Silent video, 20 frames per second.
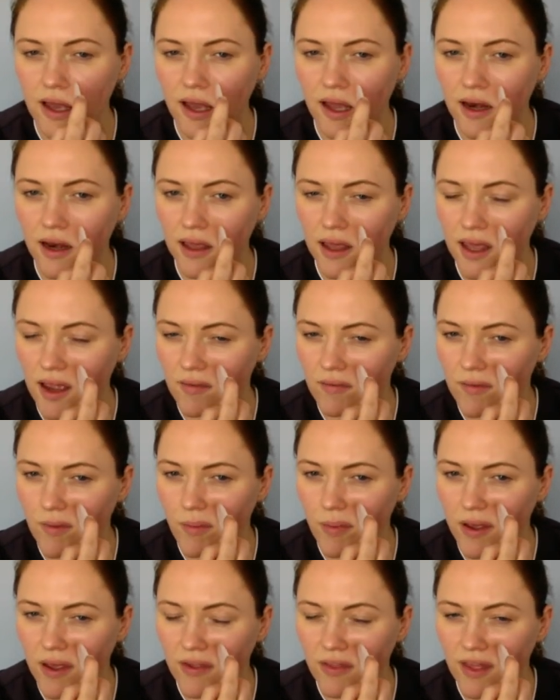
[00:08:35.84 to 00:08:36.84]
And again,
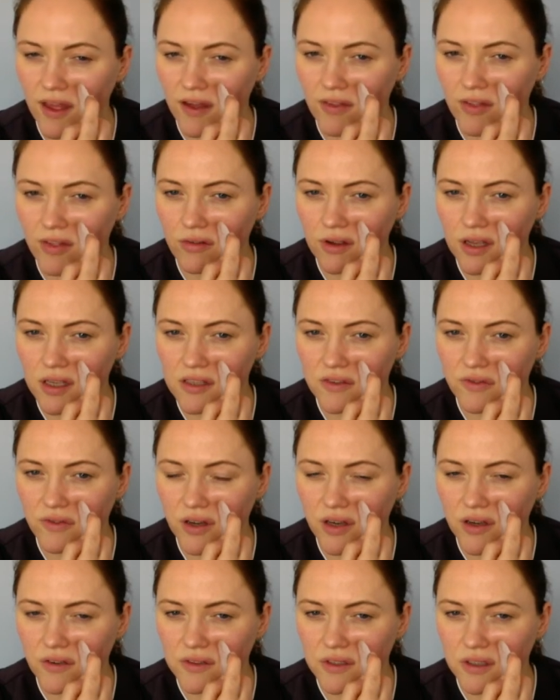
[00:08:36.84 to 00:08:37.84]
repeat that 3 to
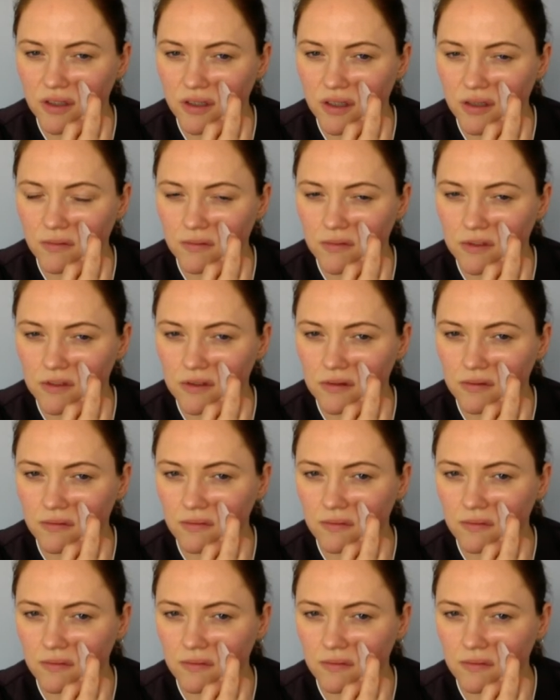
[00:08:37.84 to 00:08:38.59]
5 times.